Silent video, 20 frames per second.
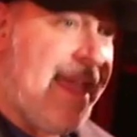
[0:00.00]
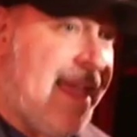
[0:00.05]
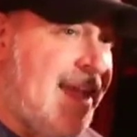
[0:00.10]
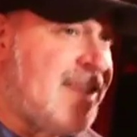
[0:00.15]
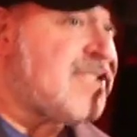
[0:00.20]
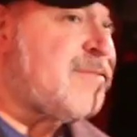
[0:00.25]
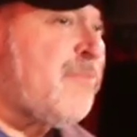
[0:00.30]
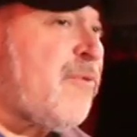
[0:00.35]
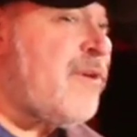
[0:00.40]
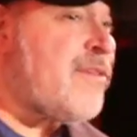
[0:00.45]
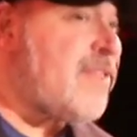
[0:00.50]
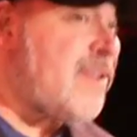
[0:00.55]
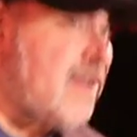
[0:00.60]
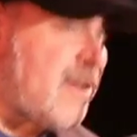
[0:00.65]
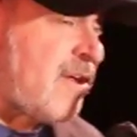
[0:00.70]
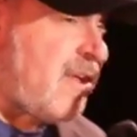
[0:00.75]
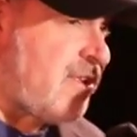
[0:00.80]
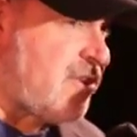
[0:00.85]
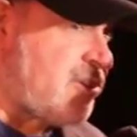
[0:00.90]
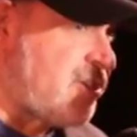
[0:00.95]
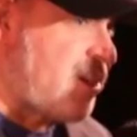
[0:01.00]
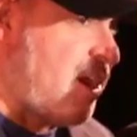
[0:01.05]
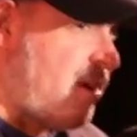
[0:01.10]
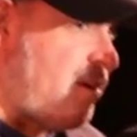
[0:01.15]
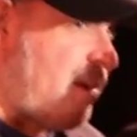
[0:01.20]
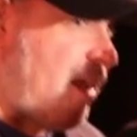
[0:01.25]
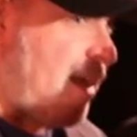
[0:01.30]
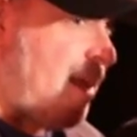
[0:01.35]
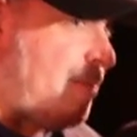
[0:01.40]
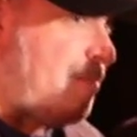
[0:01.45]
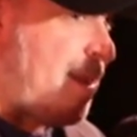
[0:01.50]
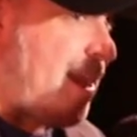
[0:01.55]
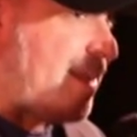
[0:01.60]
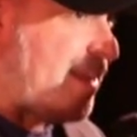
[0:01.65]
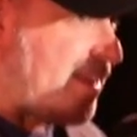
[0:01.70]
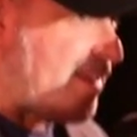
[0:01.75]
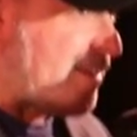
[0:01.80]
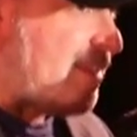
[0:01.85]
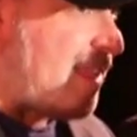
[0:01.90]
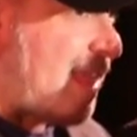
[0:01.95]
It's more than a cult show.
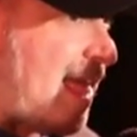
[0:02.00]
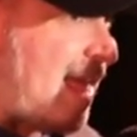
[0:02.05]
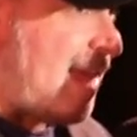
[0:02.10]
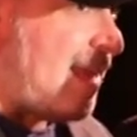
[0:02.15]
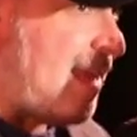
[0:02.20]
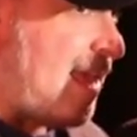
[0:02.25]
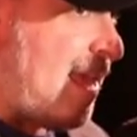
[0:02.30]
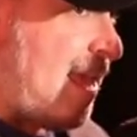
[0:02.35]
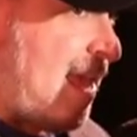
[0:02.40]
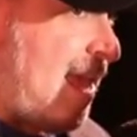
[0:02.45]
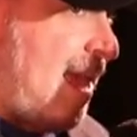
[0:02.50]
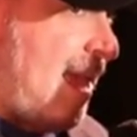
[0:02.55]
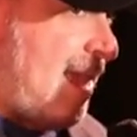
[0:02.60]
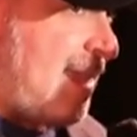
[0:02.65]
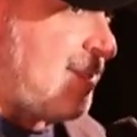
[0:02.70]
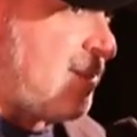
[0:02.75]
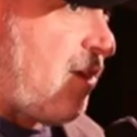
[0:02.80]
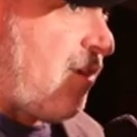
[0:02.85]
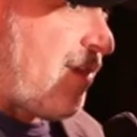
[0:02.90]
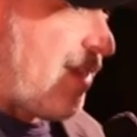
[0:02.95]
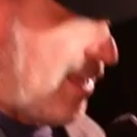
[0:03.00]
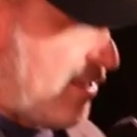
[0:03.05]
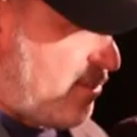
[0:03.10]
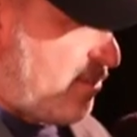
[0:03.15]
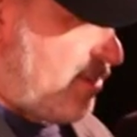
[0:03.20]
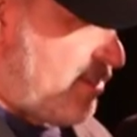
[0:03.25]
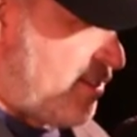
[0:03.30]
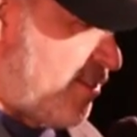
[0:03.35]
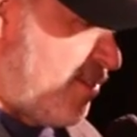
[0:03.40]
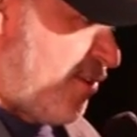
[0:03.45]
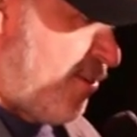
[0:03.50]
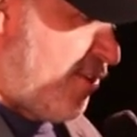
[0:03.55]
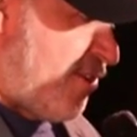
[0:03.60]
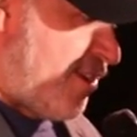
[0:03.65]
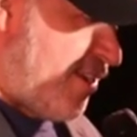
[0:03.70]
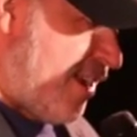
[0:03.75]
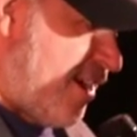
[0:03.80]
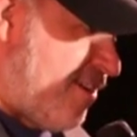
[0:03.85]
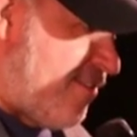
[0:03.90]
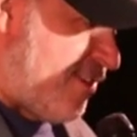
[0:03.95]
Bonnie and Clyde is going into its third
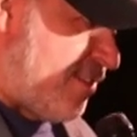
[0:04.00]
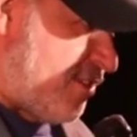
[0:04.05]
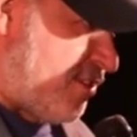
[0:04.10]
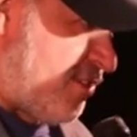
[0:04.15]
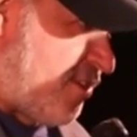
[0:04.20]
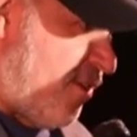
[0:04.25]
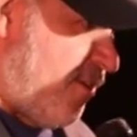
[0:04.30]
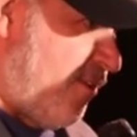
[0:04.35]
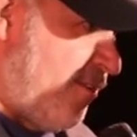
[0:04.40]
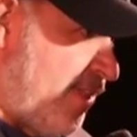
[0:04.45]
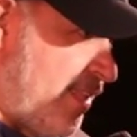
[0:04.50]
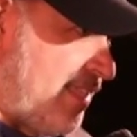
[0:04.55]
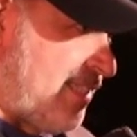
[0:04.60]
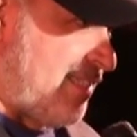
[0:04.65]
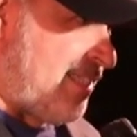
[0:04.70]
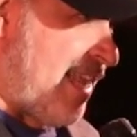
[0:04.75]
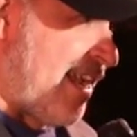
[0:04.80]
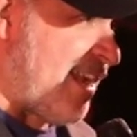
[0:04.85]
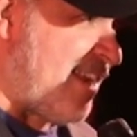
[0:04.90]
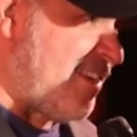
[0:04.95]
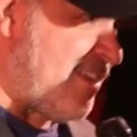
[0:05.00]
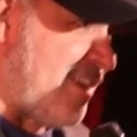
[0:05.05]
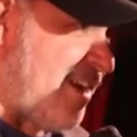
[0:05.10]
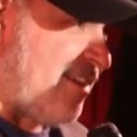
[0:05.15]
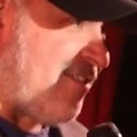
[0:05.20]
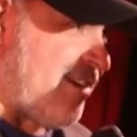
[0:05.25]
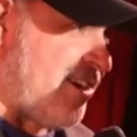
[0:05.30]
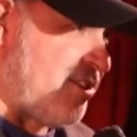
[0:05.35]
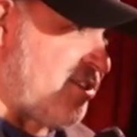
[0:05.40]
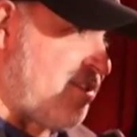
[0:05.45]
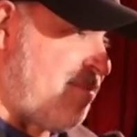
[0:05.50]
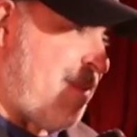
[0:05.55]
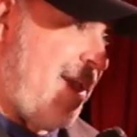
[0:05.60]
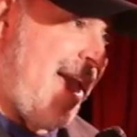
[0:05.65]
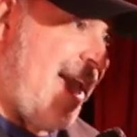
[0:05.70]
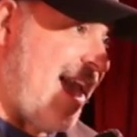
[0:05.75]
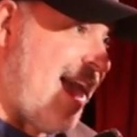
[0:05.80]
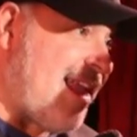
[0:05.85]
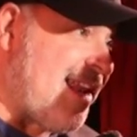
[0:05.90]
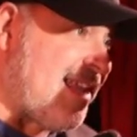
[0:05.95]
year in Seoul, its second year in
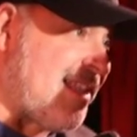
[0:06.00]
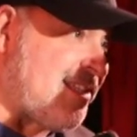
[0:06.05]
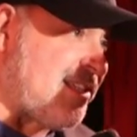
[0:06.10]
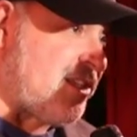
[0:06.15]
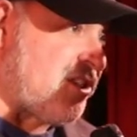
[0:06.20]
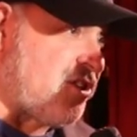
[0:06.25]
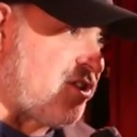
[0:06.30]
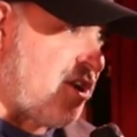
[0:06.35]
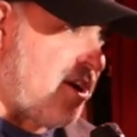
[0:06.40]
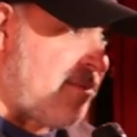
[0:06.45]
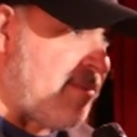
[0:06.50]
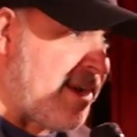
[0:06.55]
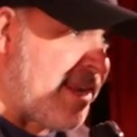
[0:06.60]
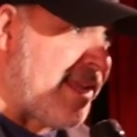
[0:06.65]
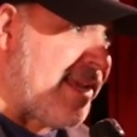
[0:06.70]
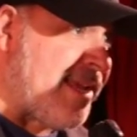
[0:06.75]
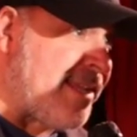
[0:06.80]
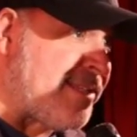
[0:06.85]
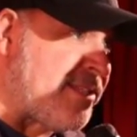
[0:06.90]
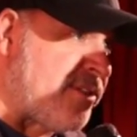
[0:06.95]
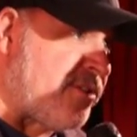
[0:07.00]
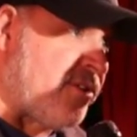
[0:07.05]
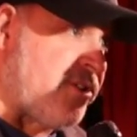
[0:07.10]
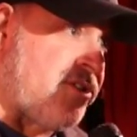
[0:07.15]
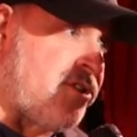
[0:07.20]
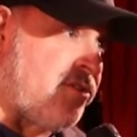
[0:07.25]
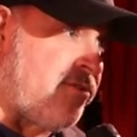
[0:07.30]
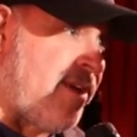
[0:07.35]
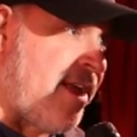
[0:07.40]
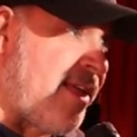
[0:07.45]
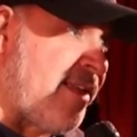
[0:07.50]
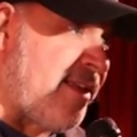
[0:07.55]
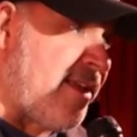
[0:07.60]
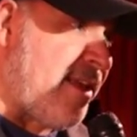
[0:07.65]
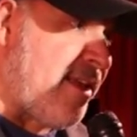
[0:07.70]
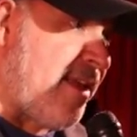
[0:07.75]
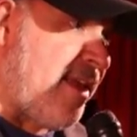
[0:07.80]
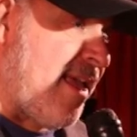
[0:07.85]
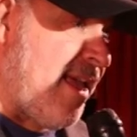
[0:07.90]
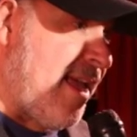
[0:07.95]
Japan, it's in Germany, it's in
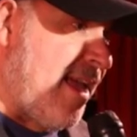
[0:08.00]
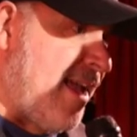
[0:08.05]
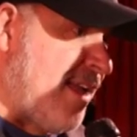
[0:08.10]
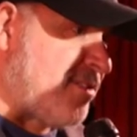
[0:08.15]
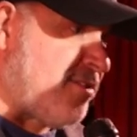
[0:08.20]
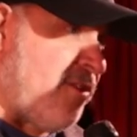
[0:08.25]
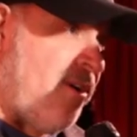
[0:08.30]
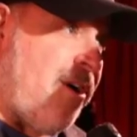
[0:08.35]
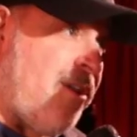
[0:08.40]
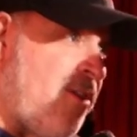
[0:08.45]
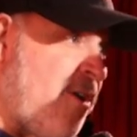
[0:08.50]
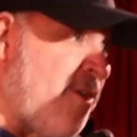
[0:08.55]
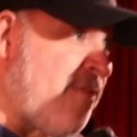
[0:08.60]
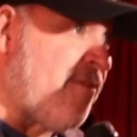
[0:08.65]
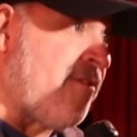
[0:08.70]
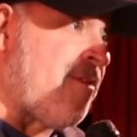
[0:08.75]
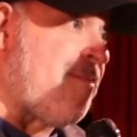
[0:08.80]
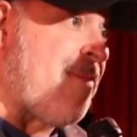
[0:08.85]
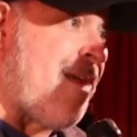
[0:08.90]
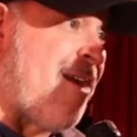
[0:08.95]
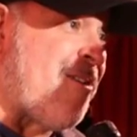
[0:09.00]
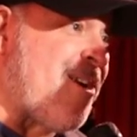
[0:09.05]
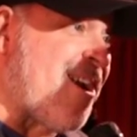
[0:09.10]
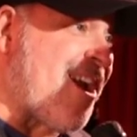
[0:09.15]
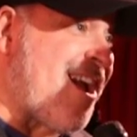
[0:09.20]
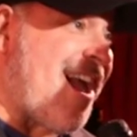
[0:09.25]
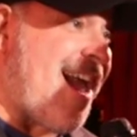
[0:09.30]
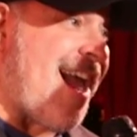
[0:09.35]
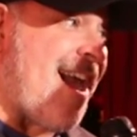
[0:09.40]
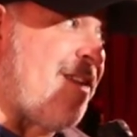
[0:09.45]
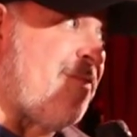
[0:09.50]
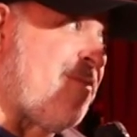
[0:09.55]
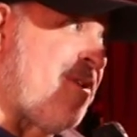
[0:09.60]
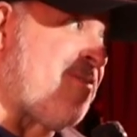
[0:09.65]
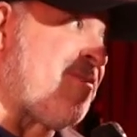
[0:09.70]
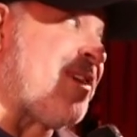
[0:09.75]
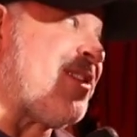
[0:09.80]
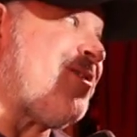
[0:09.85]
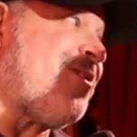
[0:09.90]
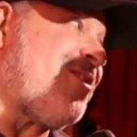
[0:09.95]
Australia, it's all over America, and
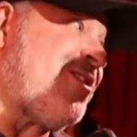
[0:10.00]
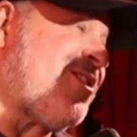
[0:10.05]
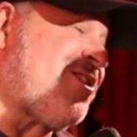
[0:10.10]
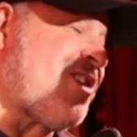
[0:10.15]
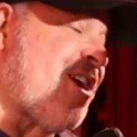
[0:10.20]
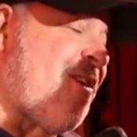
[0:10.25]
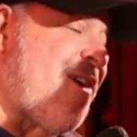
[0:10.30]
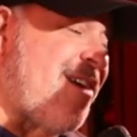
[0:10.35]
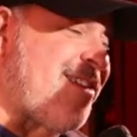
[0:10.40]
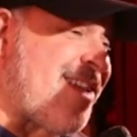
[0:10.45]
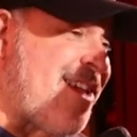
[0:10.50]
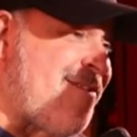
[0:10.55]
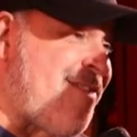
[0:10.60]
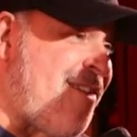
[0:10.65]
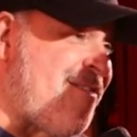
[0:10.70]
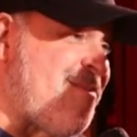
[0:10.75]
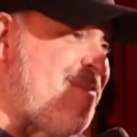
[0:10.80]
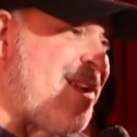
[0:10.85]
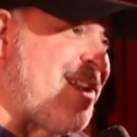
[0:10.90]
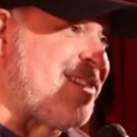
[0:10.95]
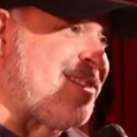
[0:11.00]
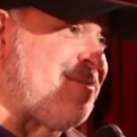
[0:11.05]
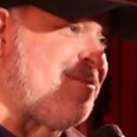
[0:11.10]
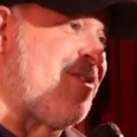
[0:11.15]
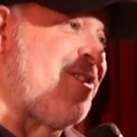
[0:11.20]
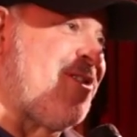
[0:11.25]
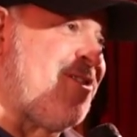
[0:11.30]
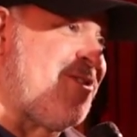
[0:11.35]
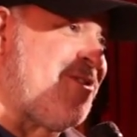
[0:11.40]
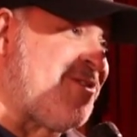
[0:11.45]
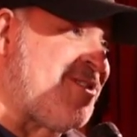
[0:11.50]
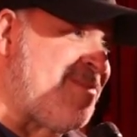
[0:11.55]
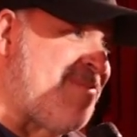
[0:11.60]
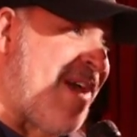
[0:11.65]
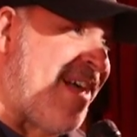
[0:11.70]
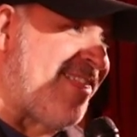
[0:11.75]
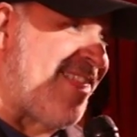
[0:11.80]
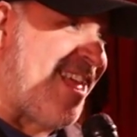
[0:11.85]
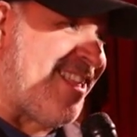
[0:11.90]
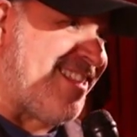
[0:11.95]
when we do the show, I'll give everybody some good news
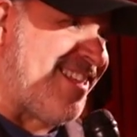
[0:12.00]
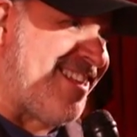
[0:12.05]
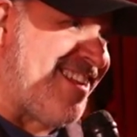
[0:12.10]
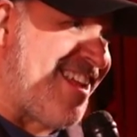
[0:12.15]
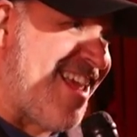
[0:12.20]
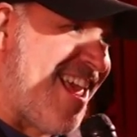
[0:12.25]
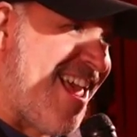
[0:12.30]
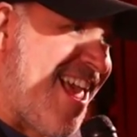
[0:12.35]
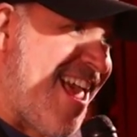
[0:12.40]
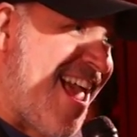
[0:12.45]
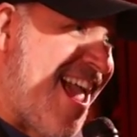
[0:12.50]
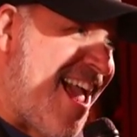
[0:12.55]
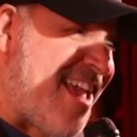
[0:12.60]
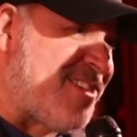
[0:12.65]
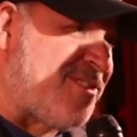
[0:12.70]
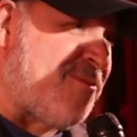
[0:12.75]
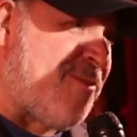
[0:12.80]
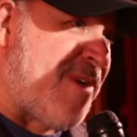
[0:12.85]
about London as